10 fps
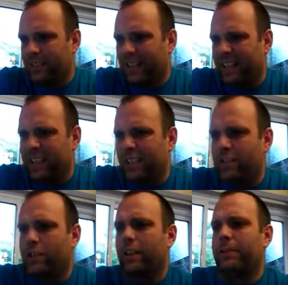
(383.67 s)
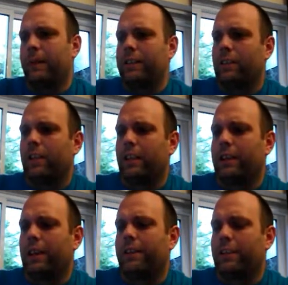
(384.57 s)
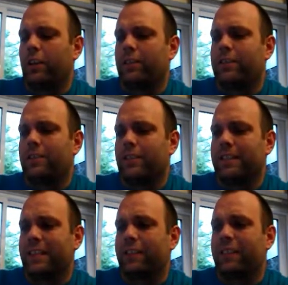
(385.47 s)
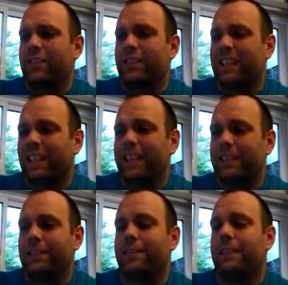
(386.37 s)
again, you can just look at it by looking at how the dots, the acceleration is cleared,